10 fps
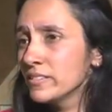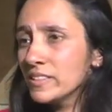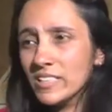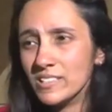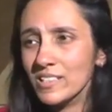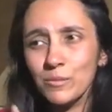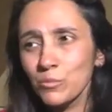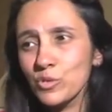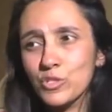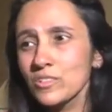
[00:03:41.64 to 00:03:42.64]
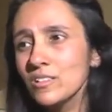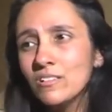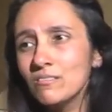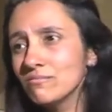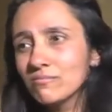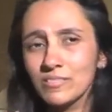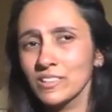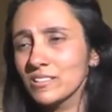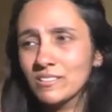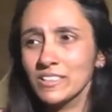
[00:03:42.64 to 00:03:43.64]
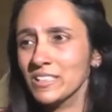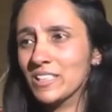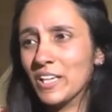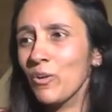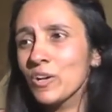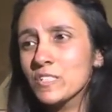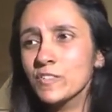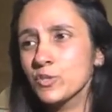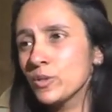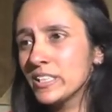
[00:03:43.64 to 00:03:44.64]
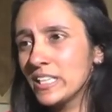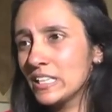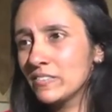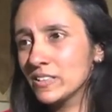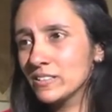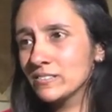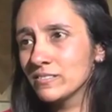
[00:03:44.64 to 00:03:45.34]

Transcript: There is an emotional chaos which you are dealing with.